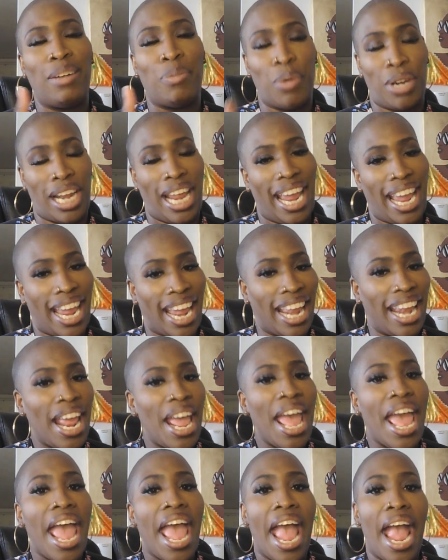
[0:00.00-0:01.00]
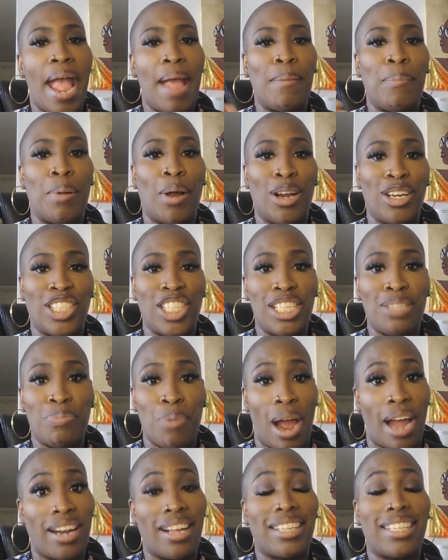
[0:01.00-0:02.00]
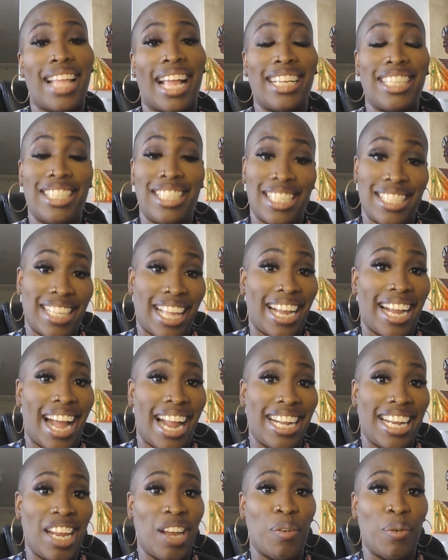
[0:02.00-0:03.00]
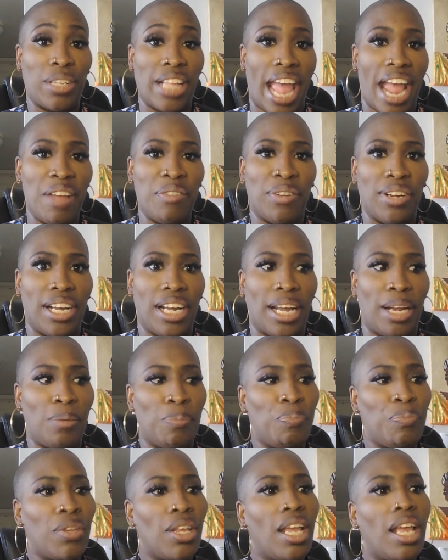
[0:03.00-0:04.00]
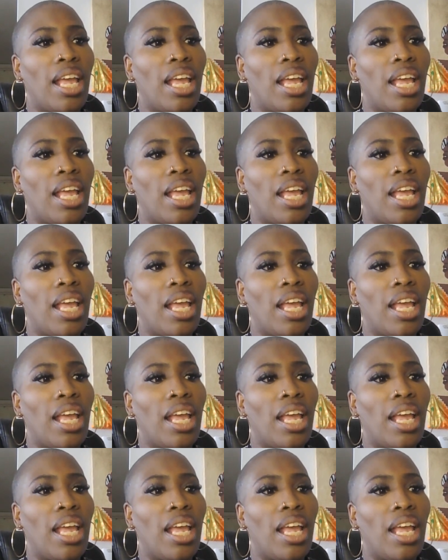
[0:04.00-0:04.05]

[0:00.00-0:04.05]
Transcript: went ahead and purchased product just like I did with Avon,